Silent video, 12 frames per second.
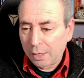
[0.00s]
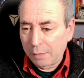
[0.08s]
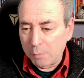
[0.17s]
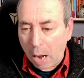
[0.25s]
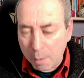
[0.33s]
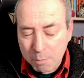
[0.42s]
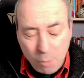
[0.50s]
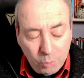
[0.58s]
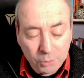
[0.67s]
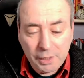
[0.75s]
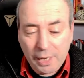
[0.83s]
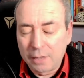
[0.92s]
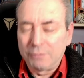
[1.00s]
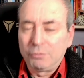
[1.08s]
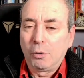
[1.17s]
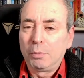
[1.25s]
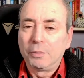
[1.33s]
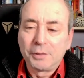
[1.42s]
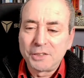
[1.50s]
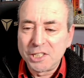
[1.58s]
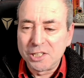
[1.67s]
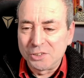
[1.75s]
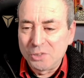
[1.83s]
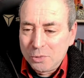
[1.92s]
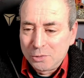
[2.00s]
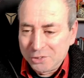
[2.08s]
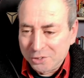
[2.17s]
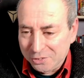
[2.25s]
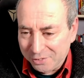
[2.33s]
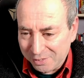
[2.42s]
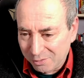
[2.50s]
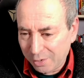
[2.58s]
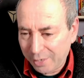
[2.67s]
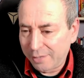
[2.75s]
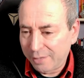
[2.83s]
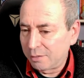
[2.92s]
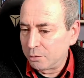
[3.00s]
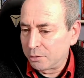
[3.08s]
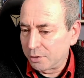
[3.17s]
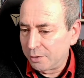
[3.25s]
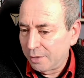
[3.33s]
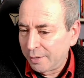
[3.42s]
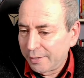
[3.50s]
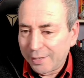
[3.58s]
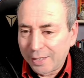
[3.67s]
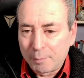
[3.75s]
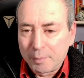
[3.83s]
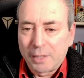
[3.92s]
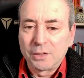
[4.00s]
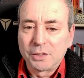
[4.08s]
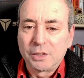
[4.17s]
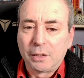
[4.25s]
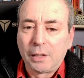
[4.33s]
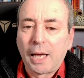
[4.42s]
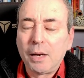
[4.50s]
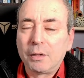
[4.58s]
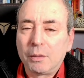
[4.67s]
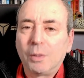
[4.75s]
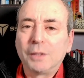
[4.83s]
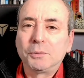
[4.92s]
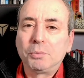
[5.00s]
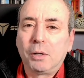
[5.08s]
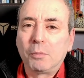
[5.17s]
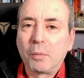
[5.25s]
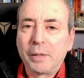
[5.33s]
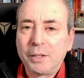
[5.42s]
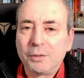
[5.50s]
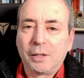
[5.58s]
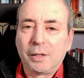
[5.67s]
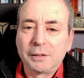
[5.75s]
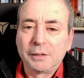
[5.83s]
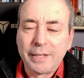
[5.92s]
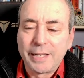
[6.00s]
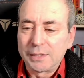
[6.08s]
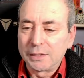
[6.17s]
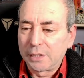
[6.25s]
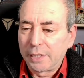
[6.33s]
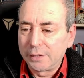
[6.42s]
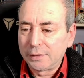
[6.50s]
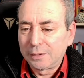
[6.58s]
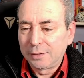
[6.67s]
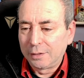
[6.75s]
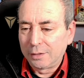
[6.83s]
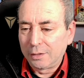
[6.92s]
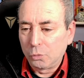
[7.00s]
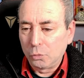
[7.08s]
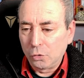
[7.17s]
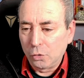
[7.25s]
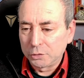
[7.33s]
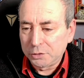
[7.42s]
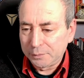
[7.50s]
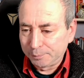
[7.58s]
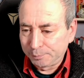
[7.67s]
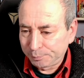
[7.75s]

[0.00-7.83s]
I'm more scared of what politicians will do than what AI will do, because they are the ones probably who are going to legislate or not.